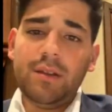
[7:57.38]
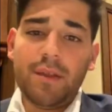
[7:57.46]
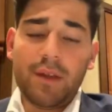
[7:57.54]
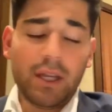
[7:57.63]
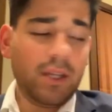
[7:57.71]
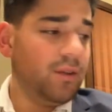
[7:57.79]

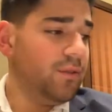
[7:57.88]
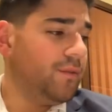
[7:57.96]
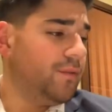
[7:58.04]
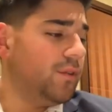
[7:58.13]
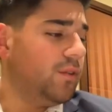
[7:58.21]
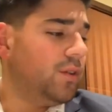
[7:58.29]
thank you
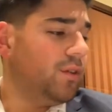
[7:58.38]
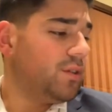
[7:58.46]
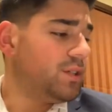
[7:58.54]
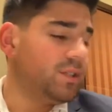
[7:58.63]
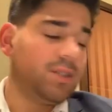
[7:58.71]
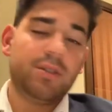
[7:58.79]
for your
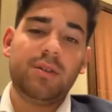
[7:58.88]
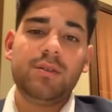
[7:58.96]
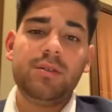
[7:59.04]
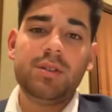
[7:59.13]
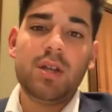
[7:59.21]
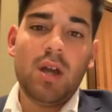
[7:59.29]

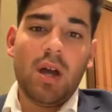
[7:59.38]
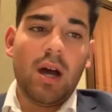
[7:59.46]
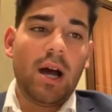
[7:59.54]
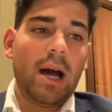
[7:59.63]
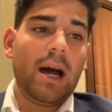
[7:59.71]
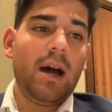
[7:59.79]
concerns.
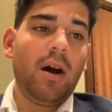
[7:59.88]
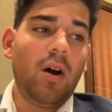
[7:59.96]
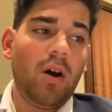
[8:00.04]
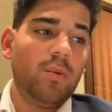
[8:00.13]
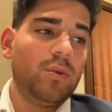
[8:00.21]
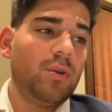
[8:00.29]
I would